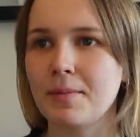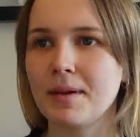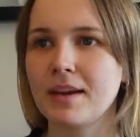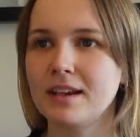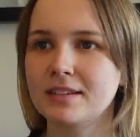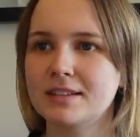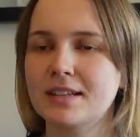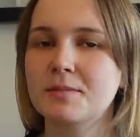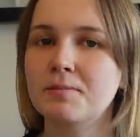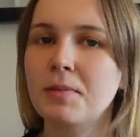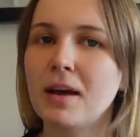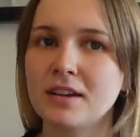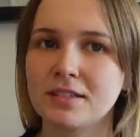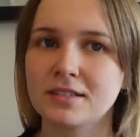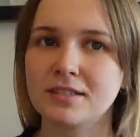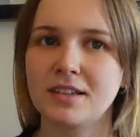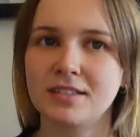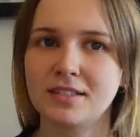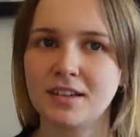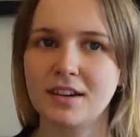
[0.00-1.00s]
because there's
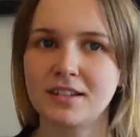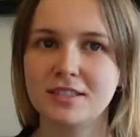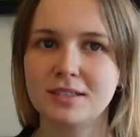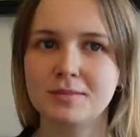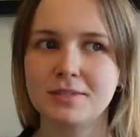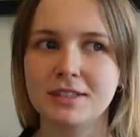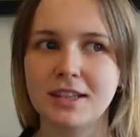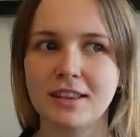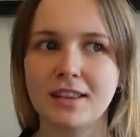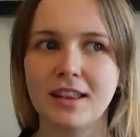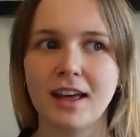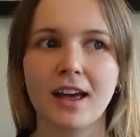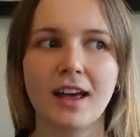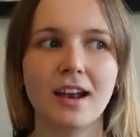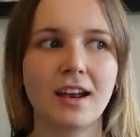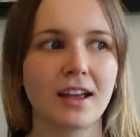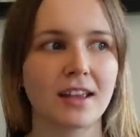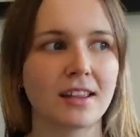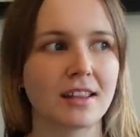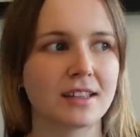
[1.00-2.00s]
personalised items in there.
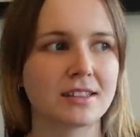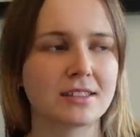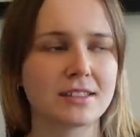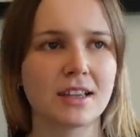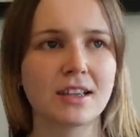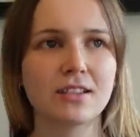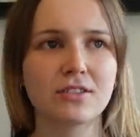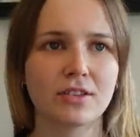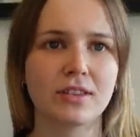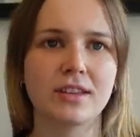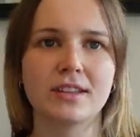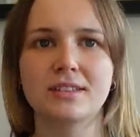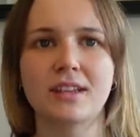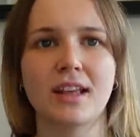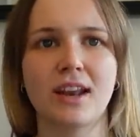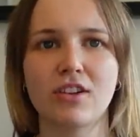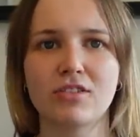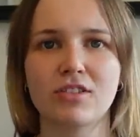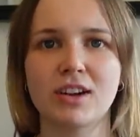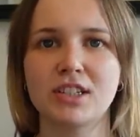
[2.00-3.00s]
Like, there's things on there
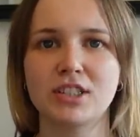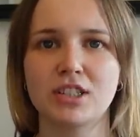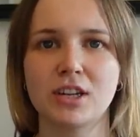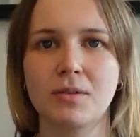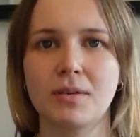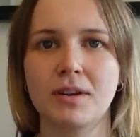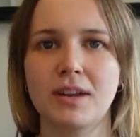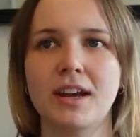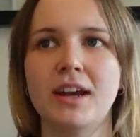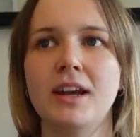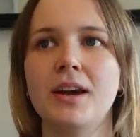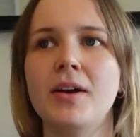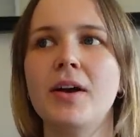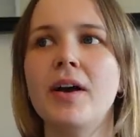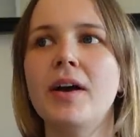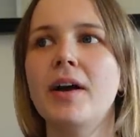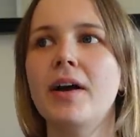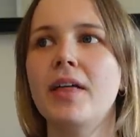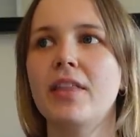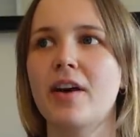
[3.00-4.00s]
saying Horatio on it. That
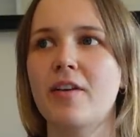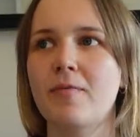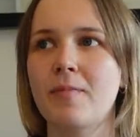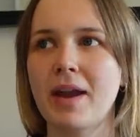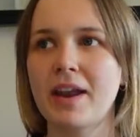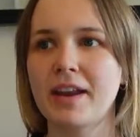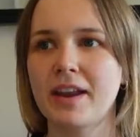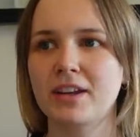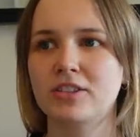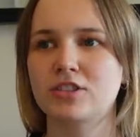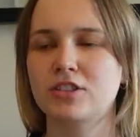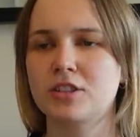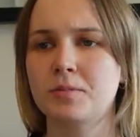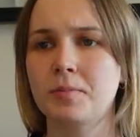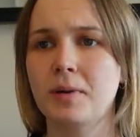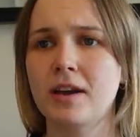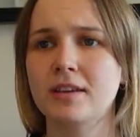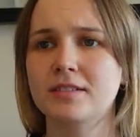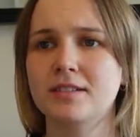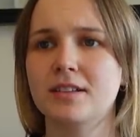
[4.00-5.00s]
I've paid extra to
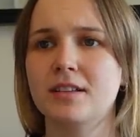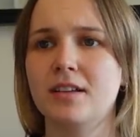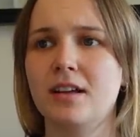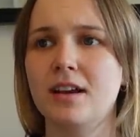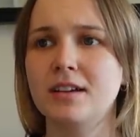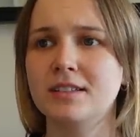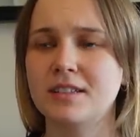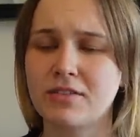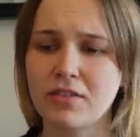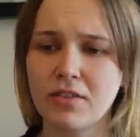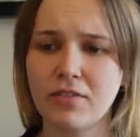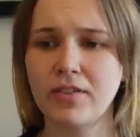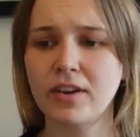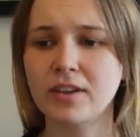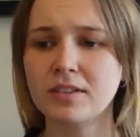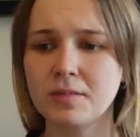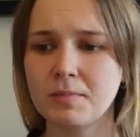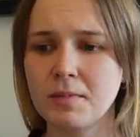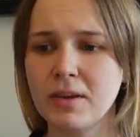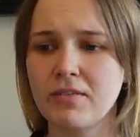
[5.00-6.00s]
personalise. They
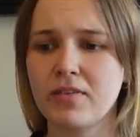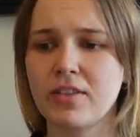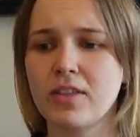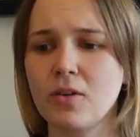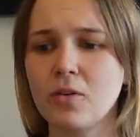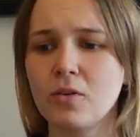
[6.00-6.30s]
refunded me the